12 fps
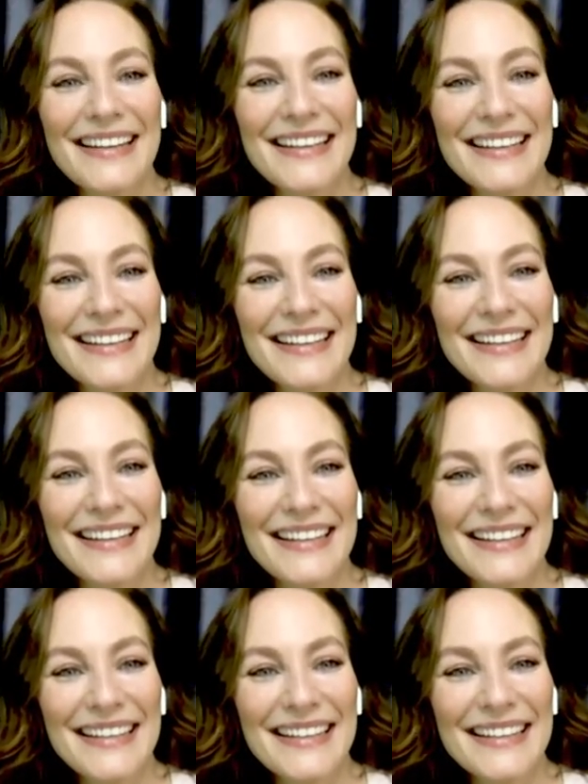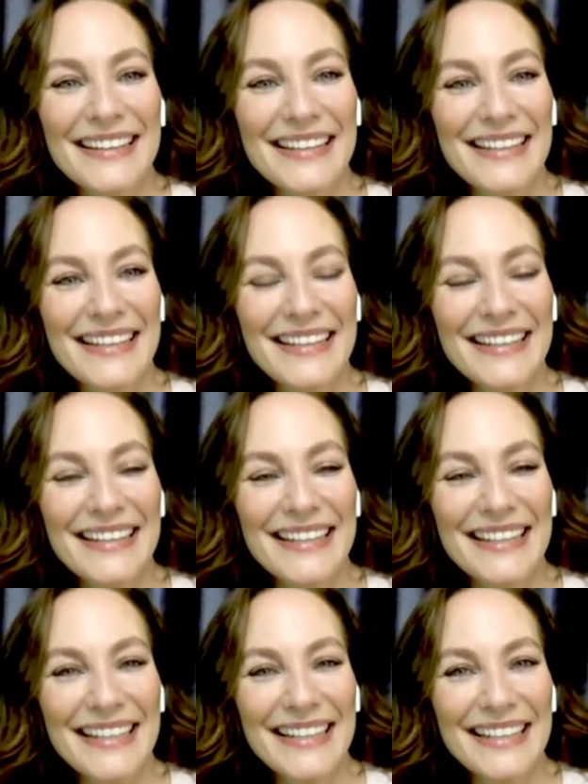
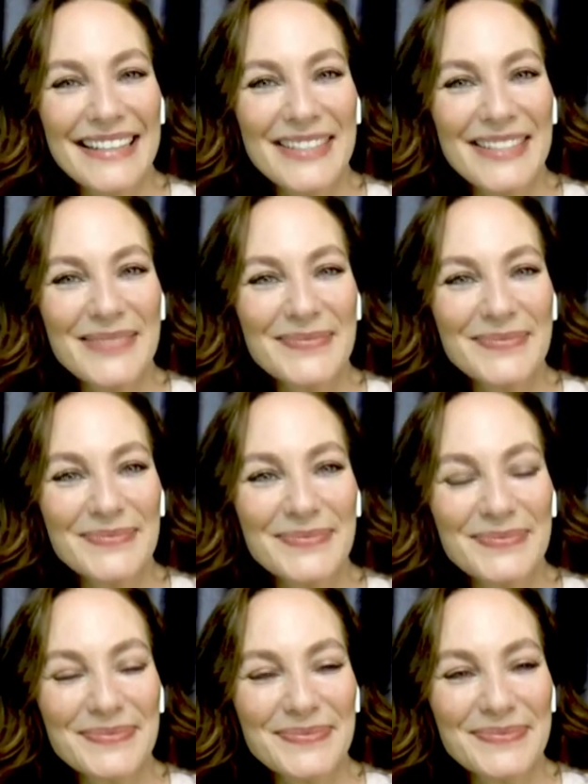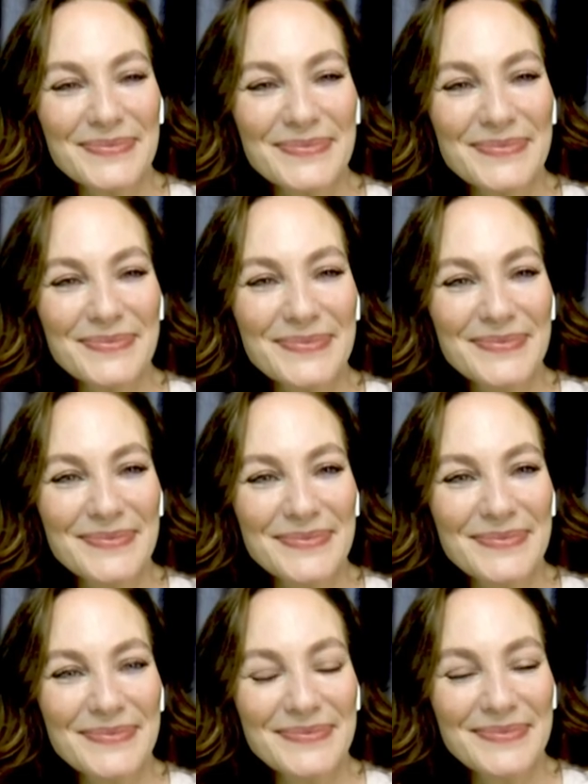
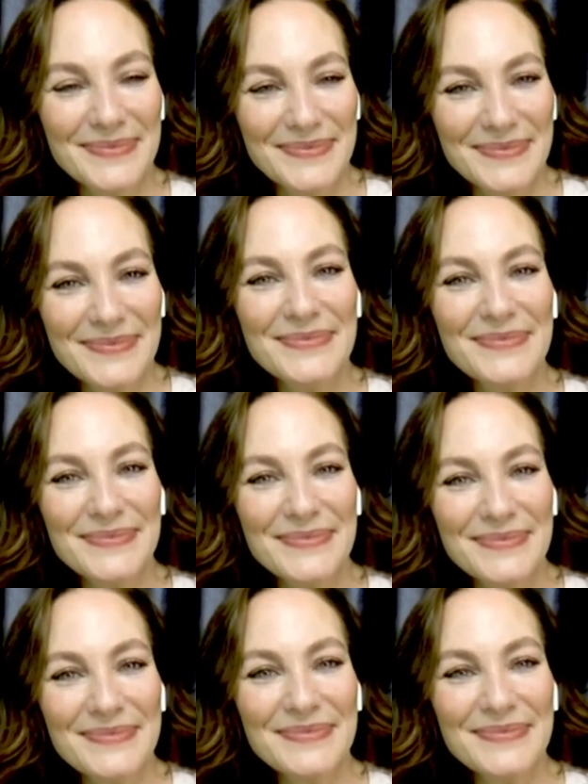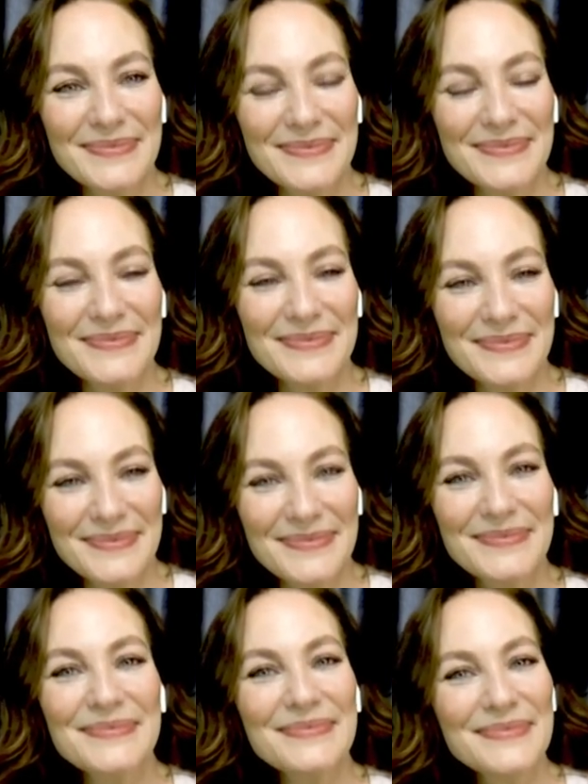
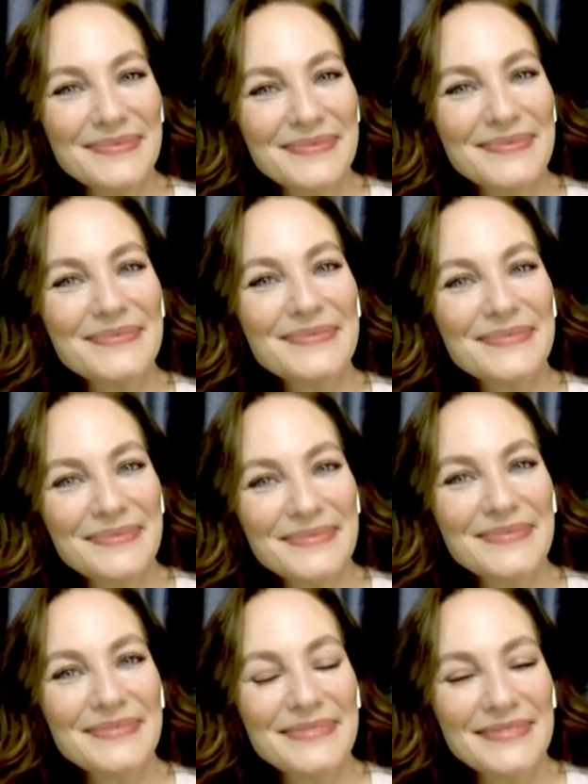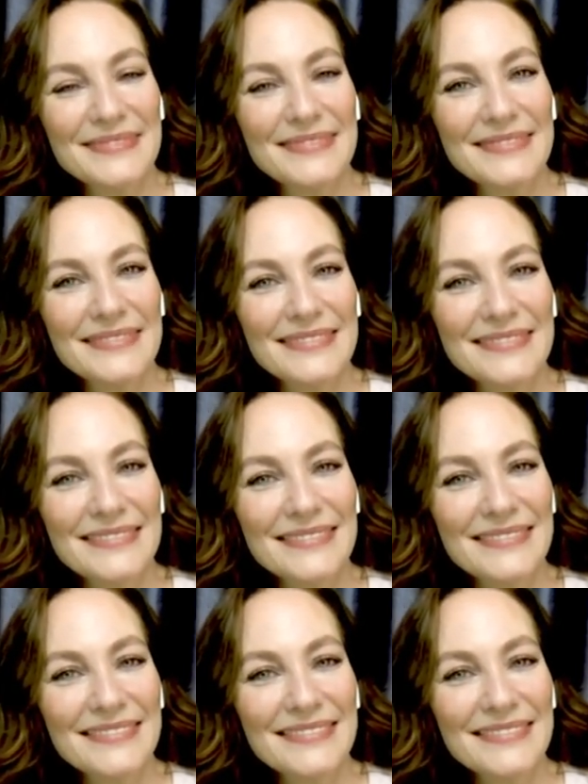(silent)